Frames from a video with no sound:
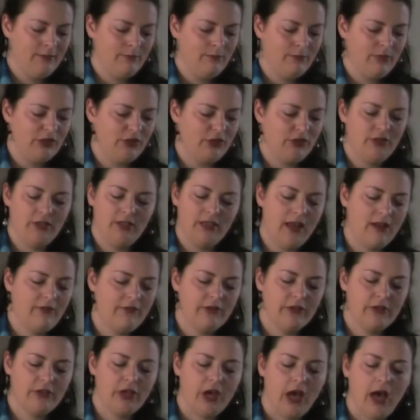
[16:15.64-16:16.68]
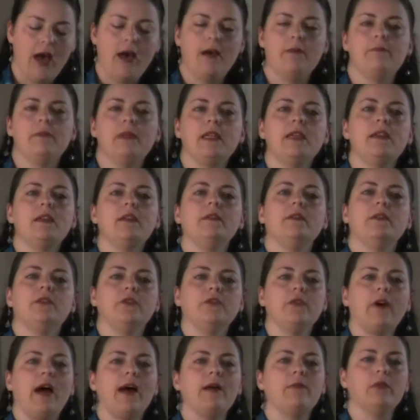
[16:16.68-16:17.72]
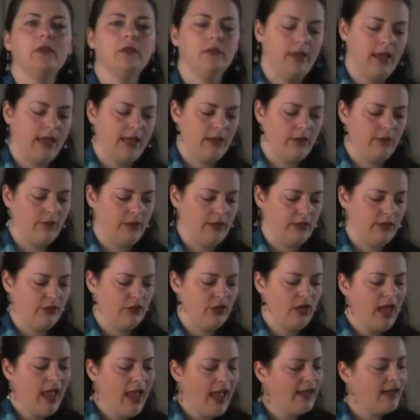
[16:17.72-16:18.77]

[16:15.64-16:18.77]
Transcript: but she never taught me the tribal language,